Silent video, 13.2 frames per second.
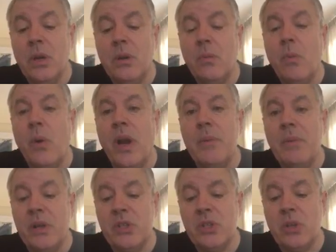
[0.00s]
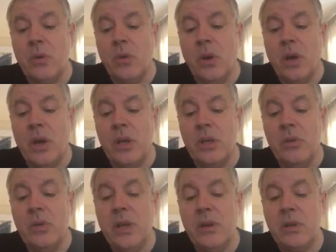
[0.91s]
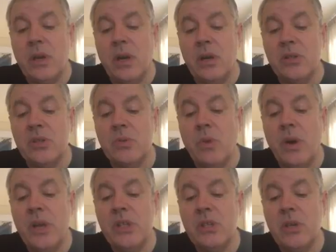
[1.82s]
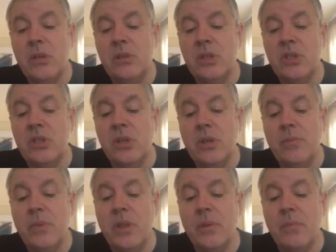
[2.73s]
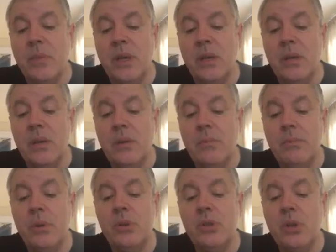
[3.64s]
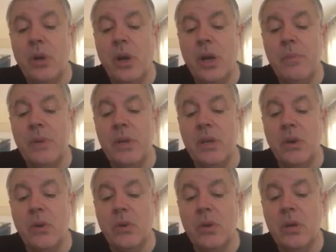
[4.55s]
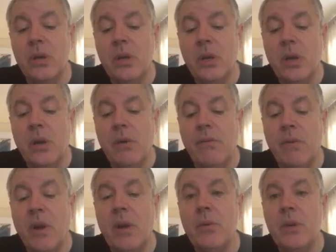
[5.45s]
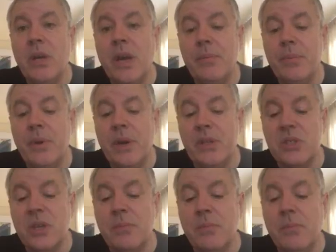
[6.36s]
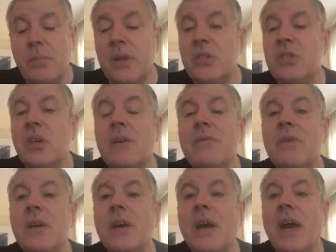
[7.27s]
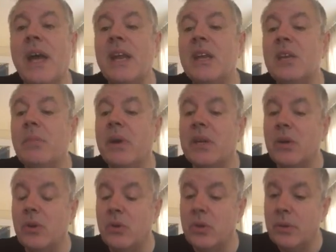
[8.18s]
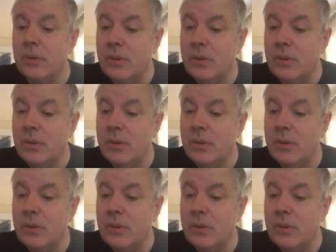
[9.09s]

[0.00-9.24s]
Why, my soul, are you downcast? Why so disturbed within me? Put your hope in God, for I will yet praise him, my Saviour and my God.